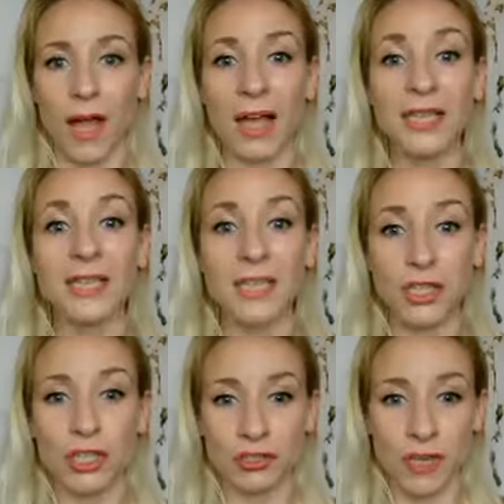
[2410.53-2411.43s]

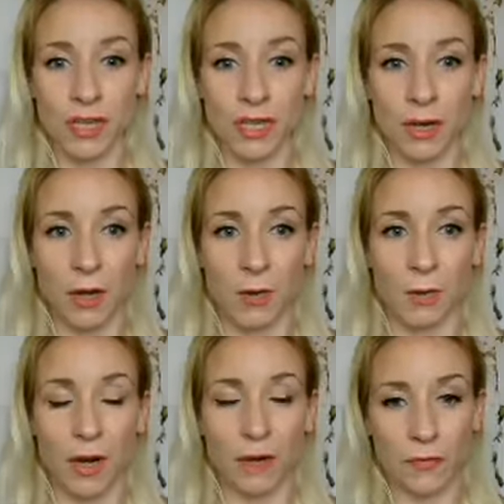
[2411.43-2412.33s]
ancestry, you know,
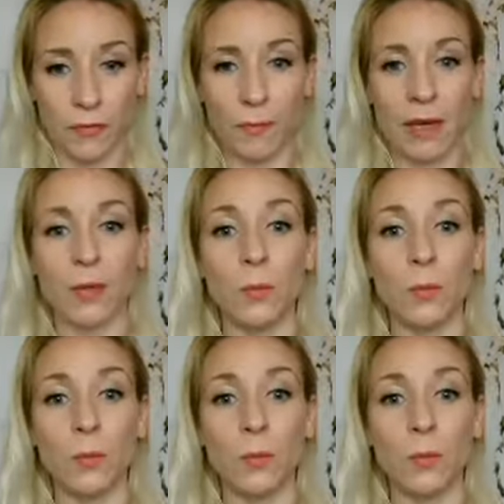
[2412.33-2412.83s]
and for many